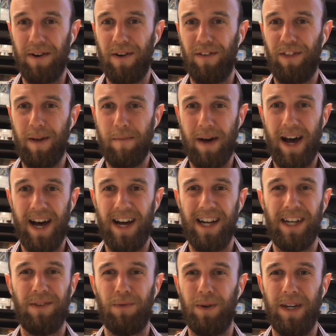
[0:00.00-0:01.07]
know if they're
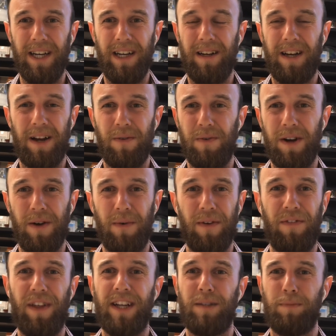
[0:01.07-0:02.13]
bad. We don't know if
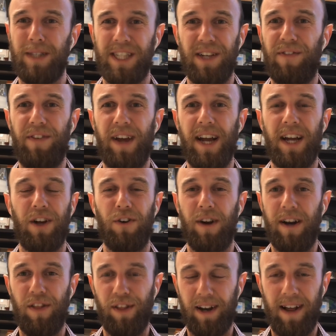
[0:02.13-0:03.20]
they're specific or
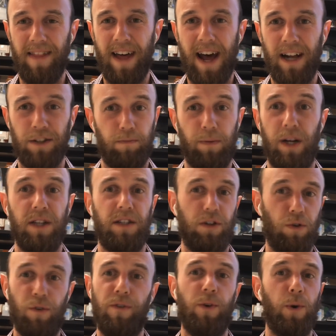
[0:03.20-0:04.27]
anything like that. But
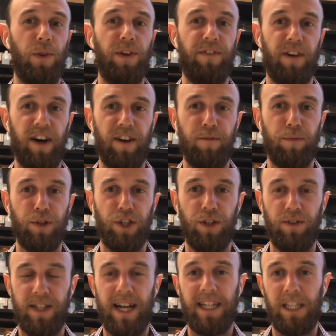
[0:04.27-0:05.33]
all 45
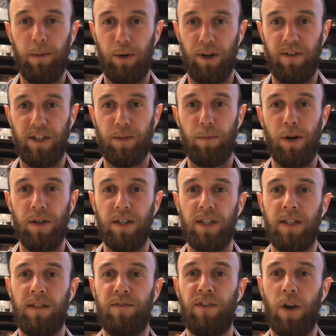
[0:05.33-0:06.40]
produced an antibody
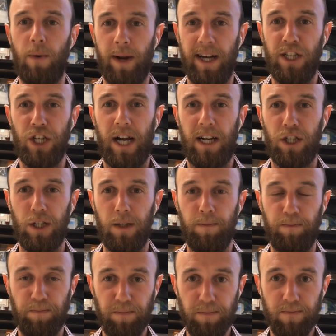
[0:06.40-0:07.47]
response following injection.
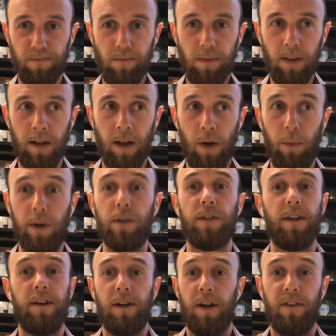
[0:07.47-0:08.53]
We also
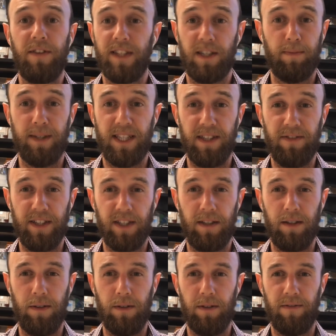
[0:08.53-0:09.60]
don't know if it's specific
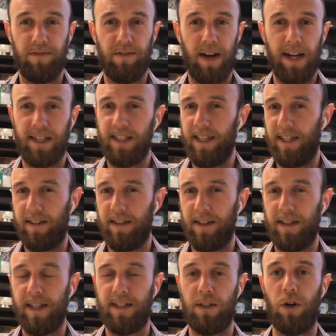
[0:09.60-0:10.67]
to the vaccine
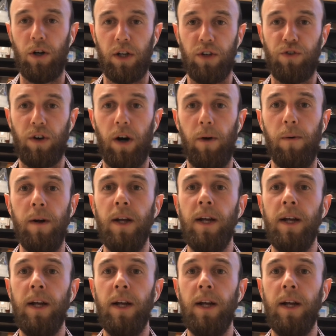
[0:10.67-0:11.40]
since there's not a control.